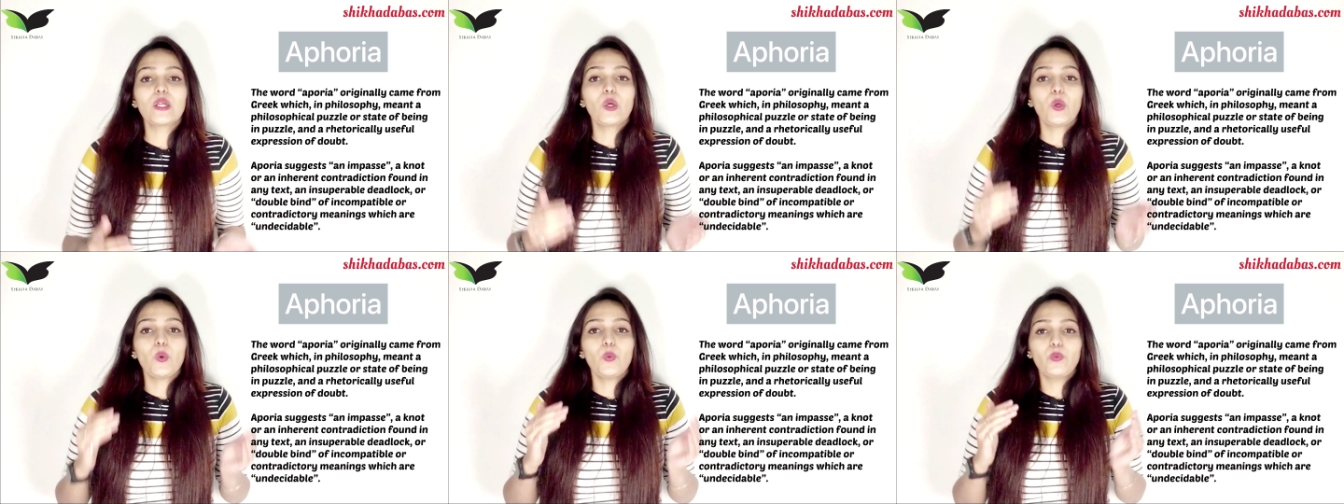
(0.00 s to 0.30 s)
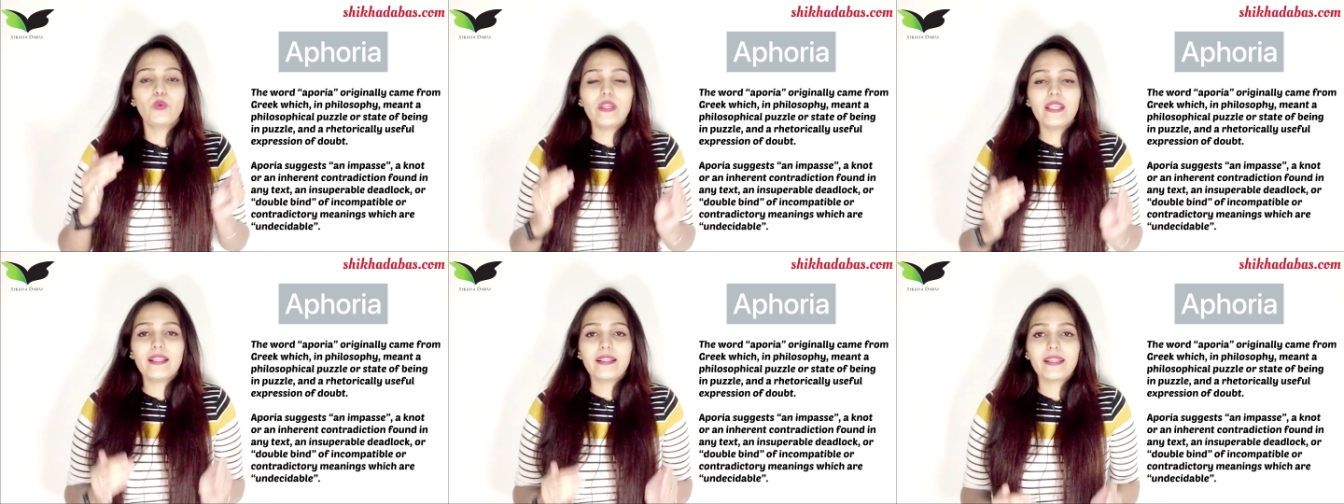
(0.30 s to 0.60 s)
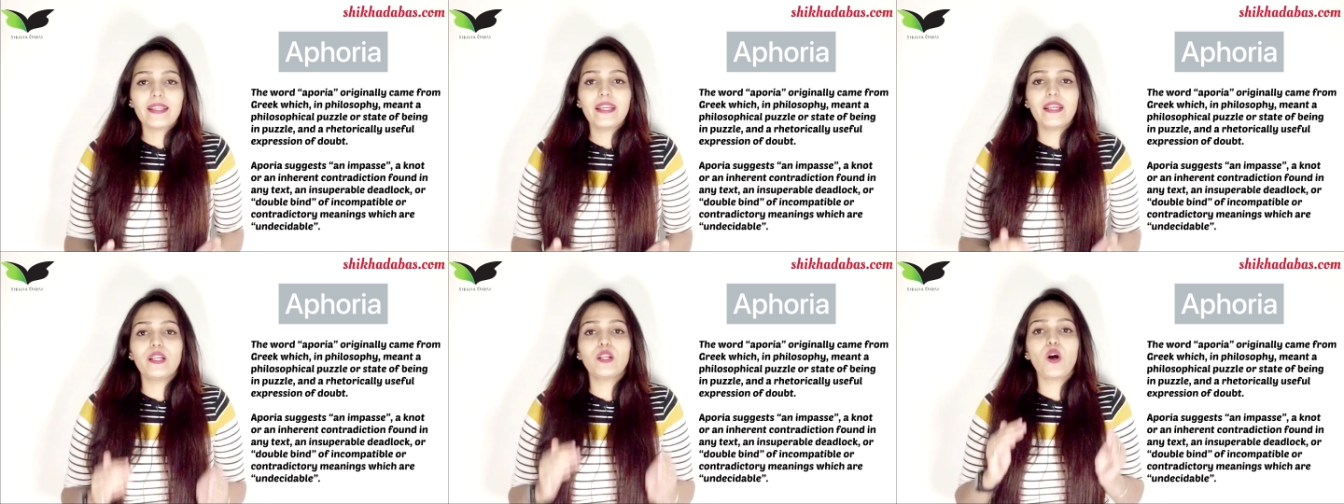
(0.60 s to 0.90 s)
we
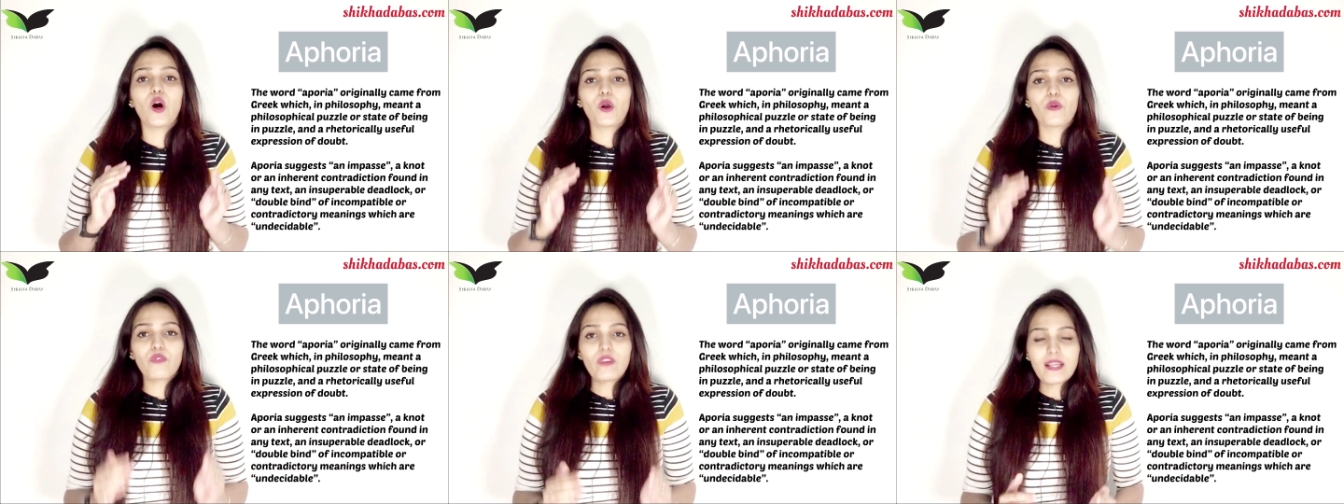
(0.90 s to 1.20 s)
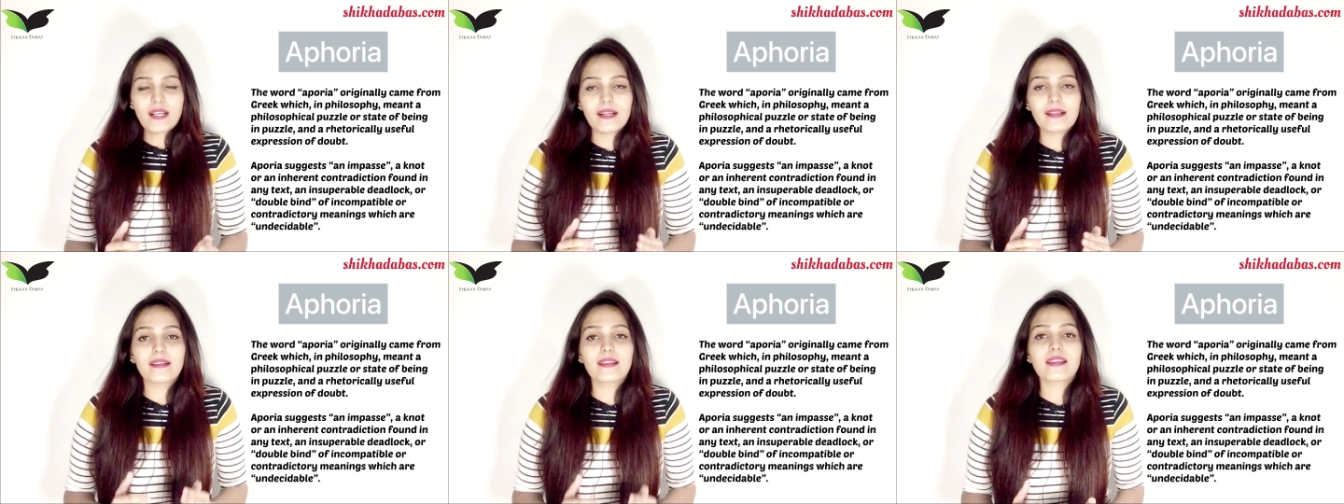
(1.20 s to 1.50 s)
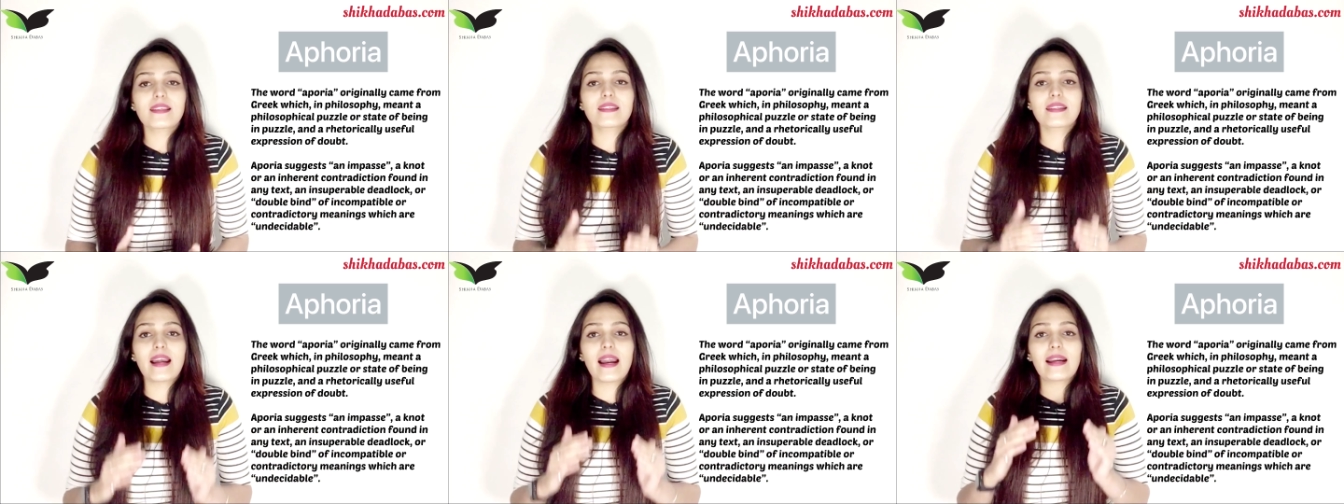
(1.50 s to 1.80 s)
read or we
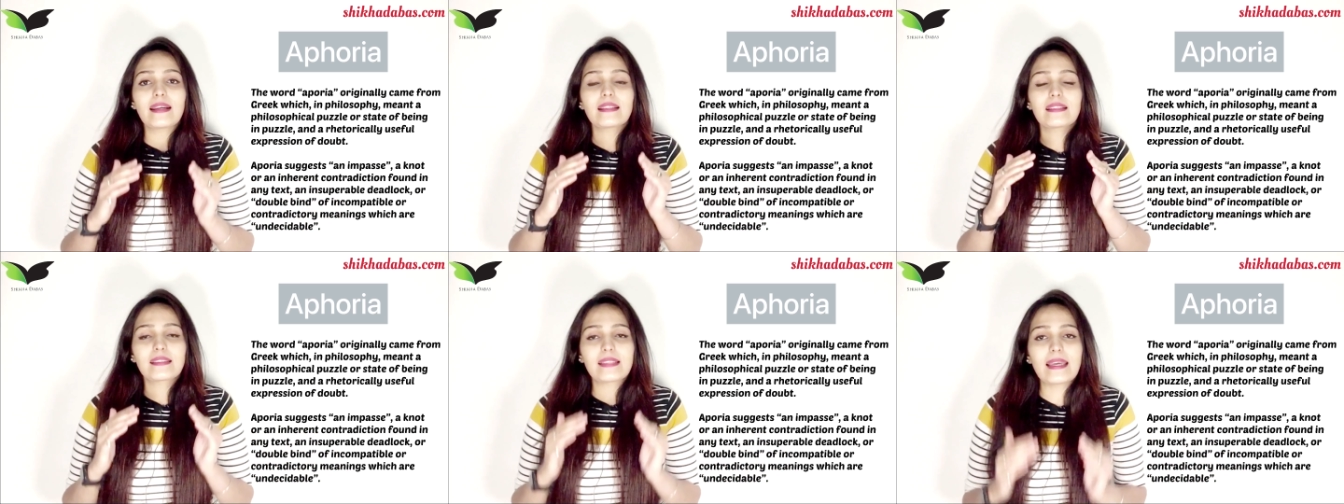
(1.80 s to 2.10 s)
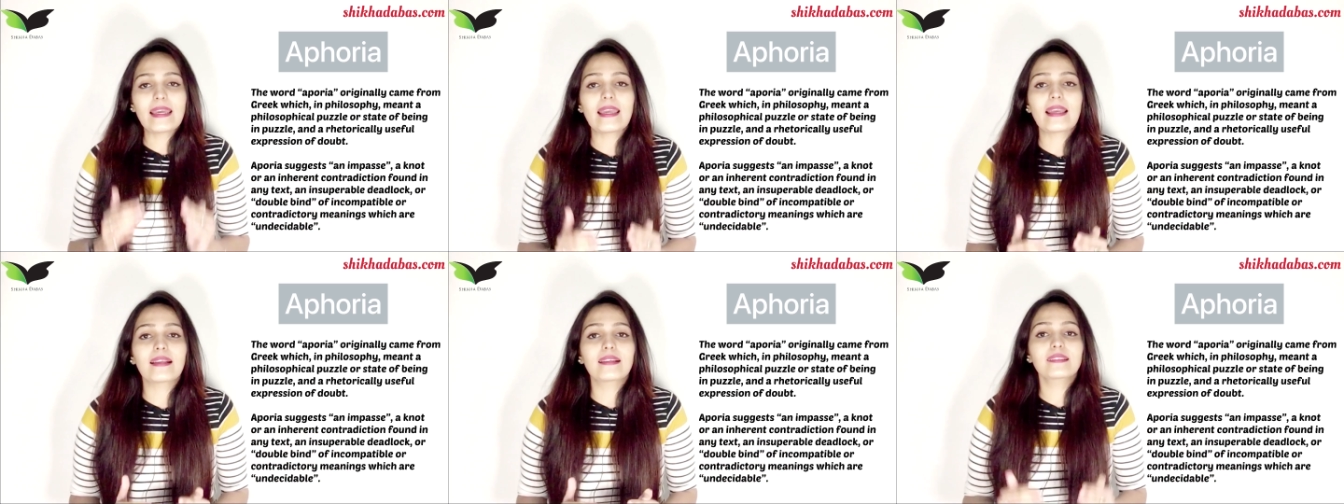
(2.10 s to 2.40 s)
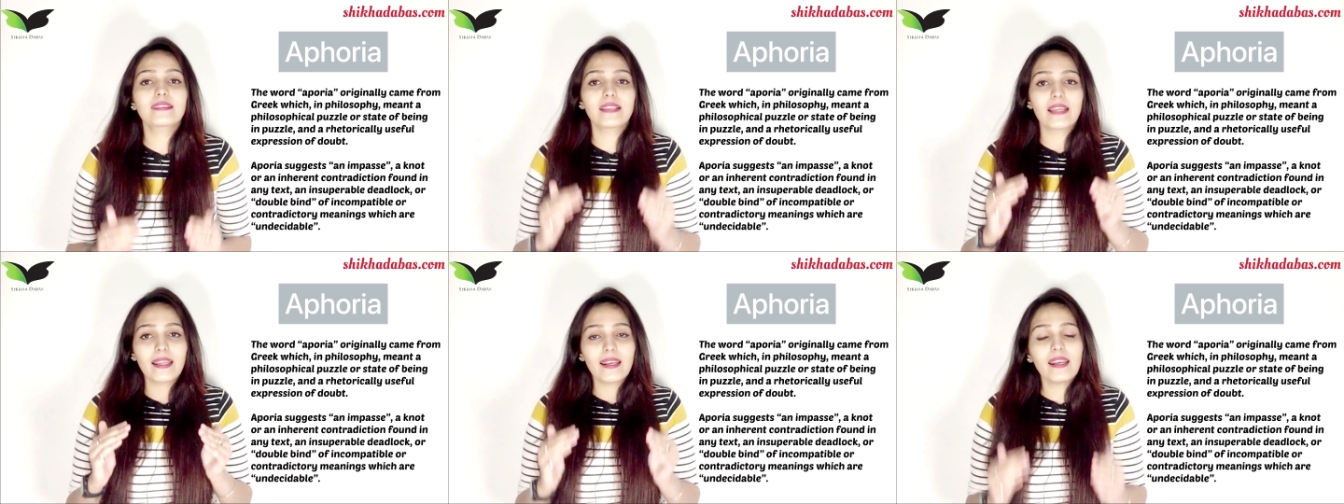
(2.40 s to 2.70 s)
understand
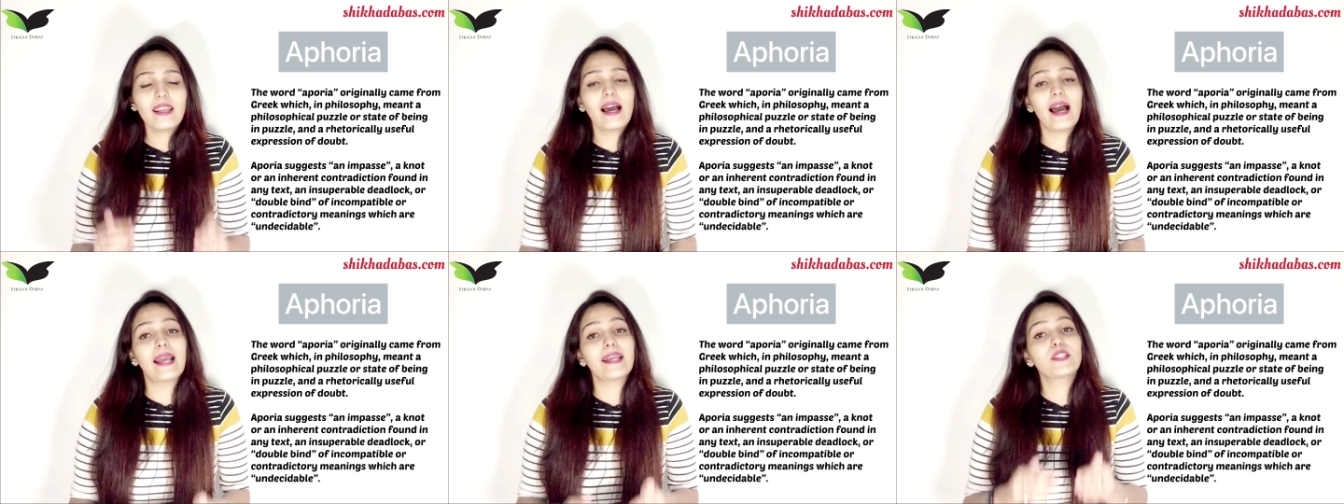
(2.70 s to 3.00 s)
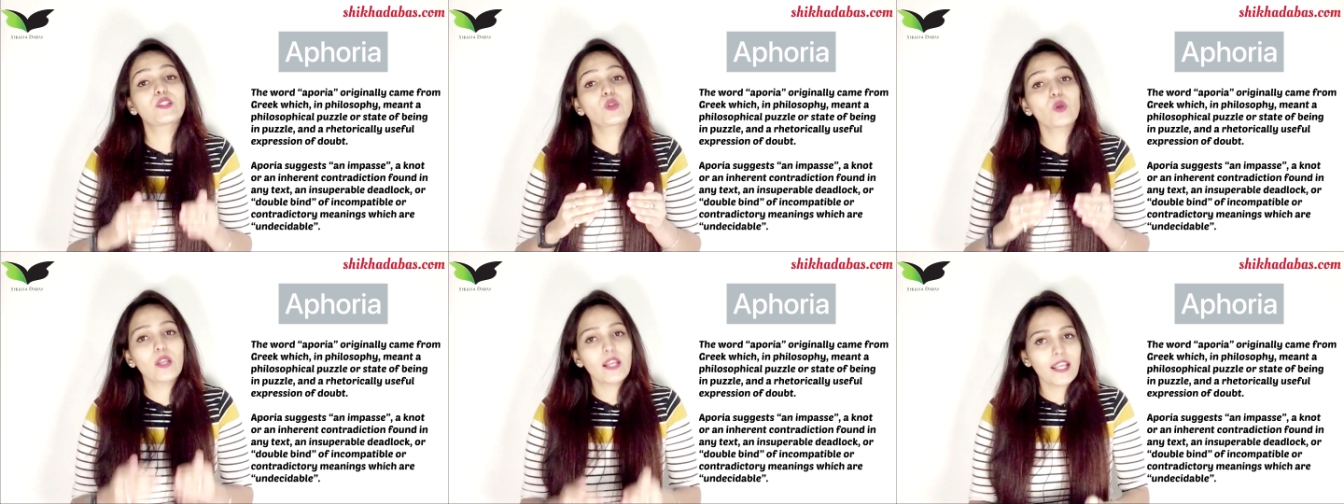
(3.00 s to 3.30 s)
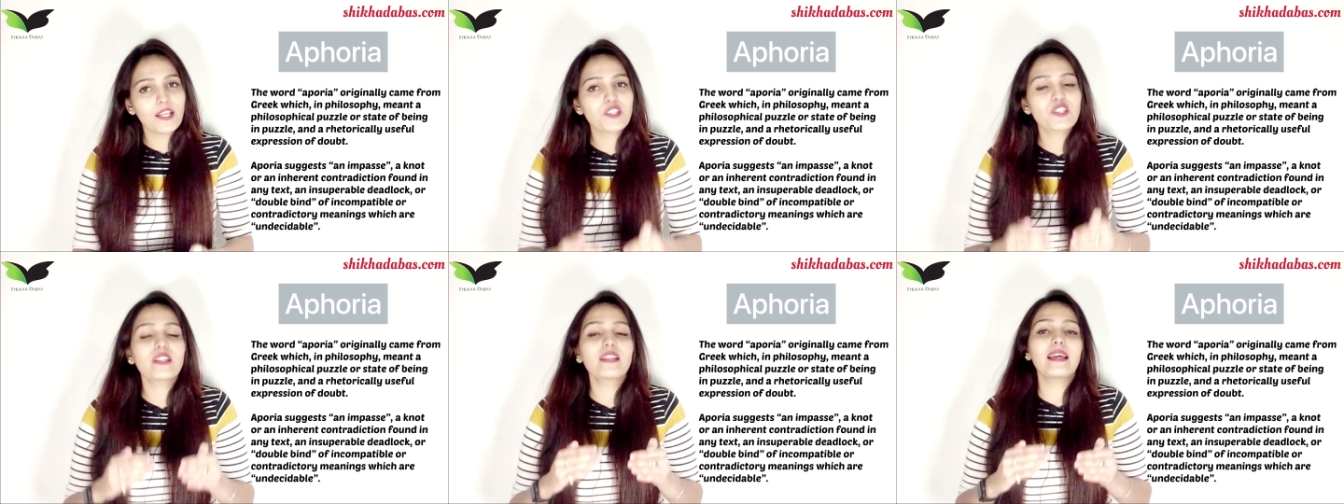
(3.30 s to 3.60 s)
things in
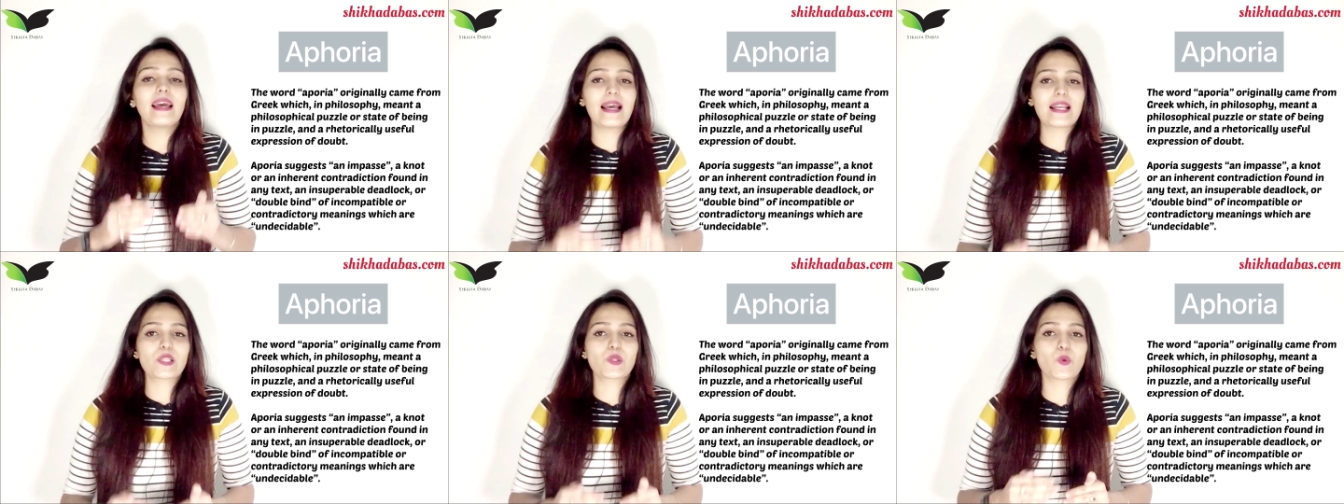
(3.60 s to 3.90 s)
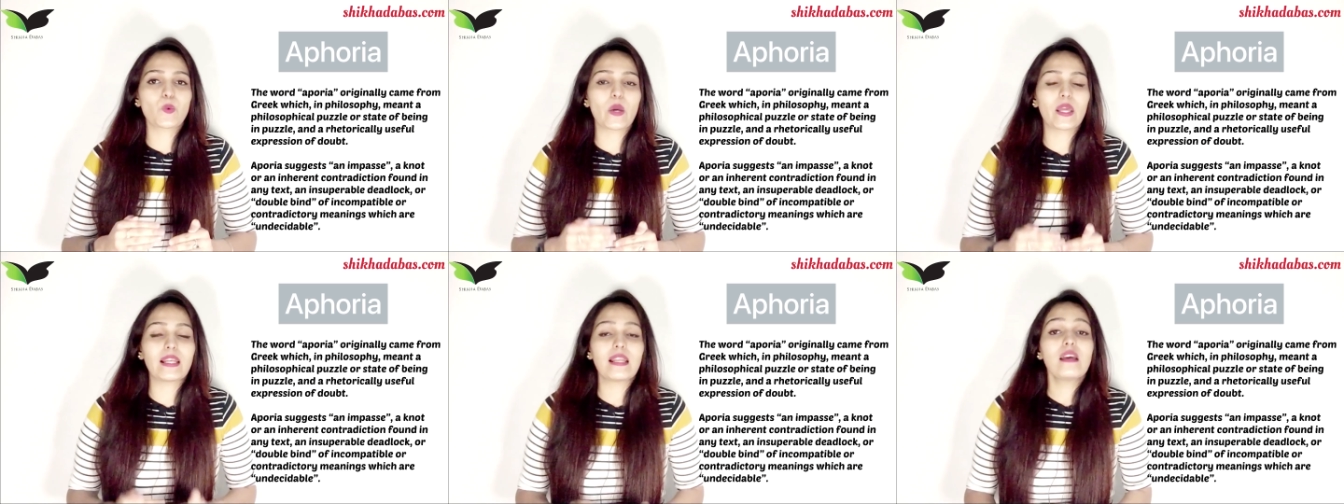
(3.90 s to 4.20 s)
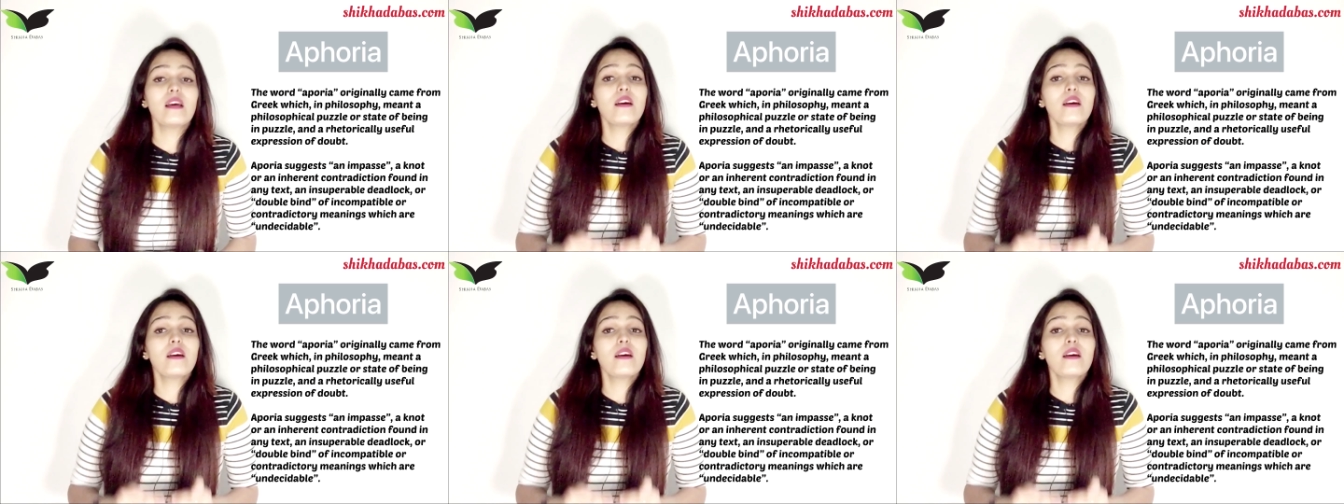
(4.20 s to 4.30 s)
isolation as well.